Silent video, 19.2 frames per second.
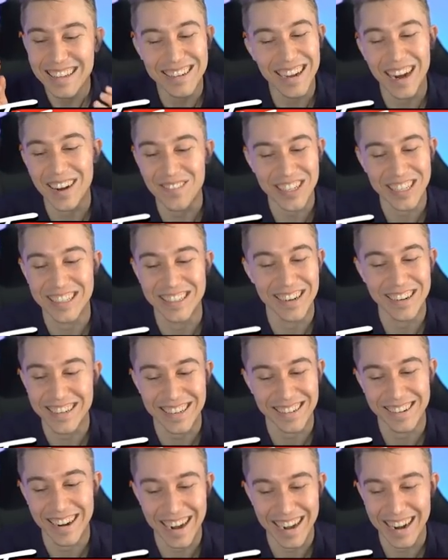you gotta be
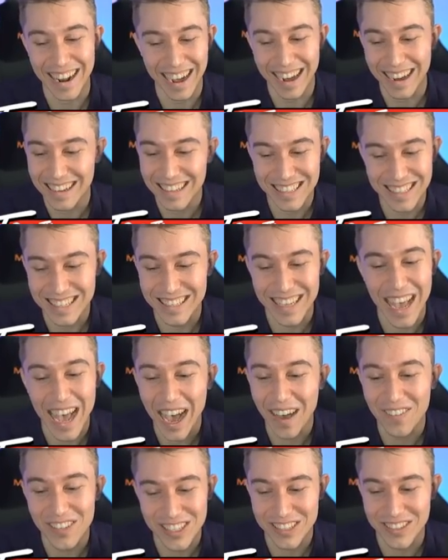joking right now. This is
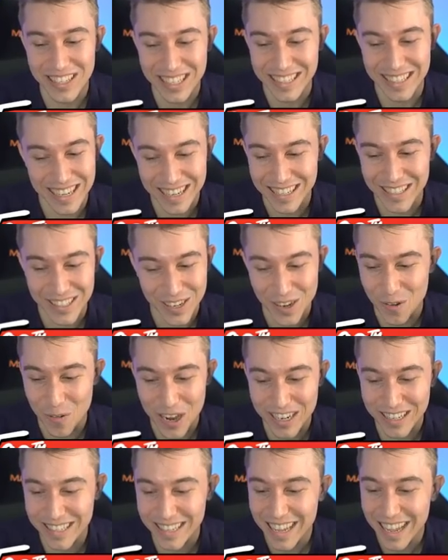absolutely sinister.
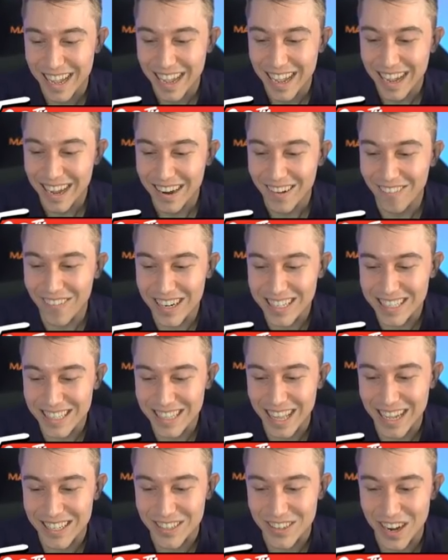Where's what is
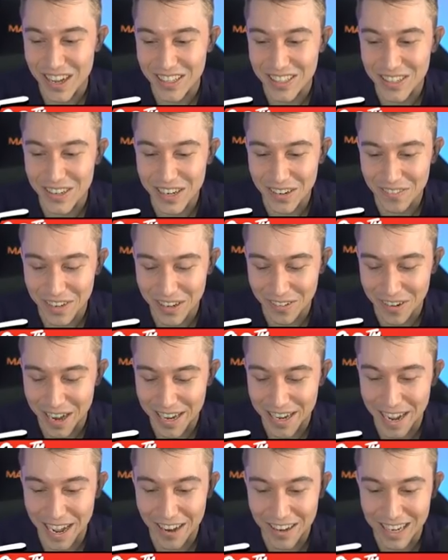Clash Royale doing to me
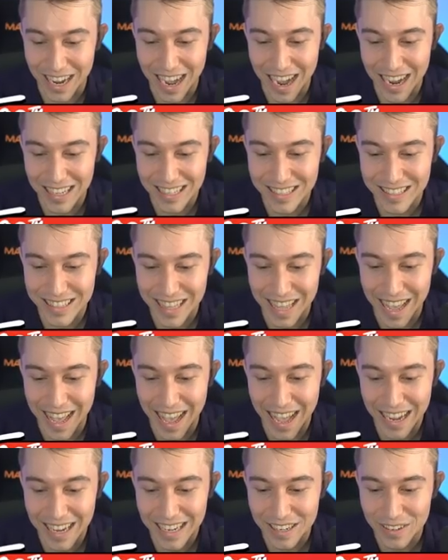right now, guys? What the
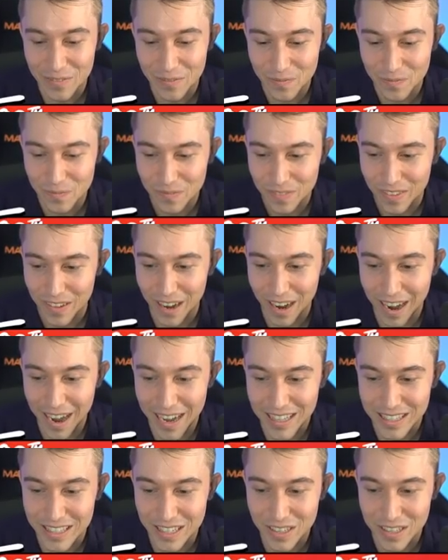heck? All
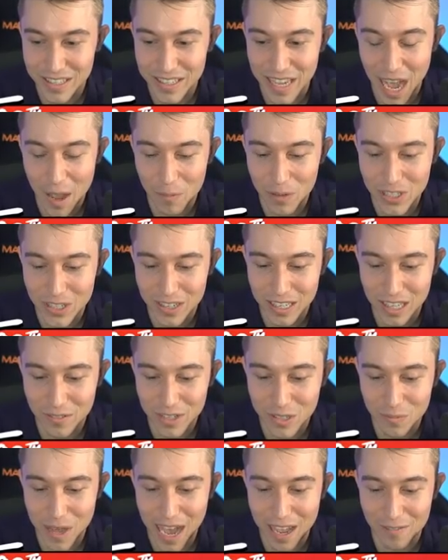right, so the Zappies are going to give
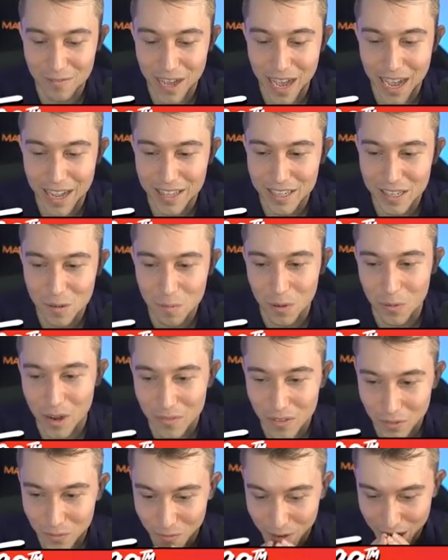us mad value, but we
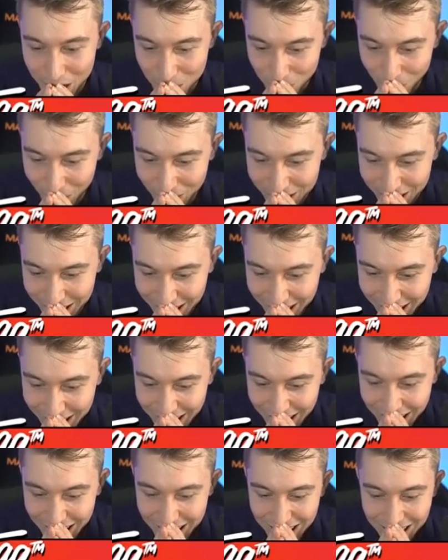have to Fireball here.
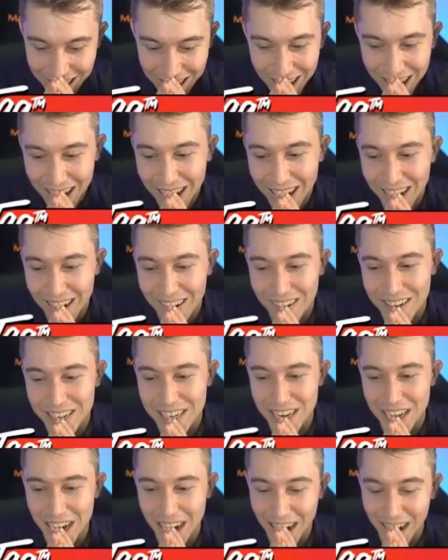Oh,
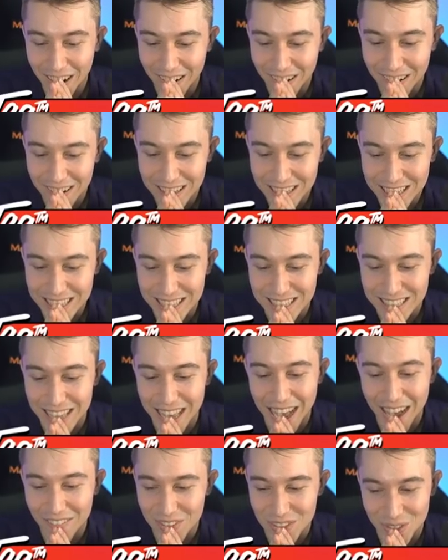no. This is
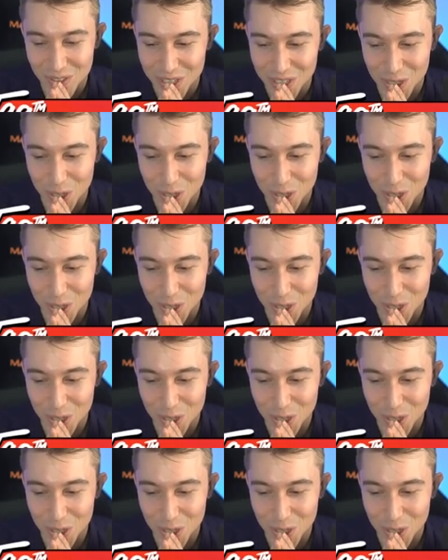absolutely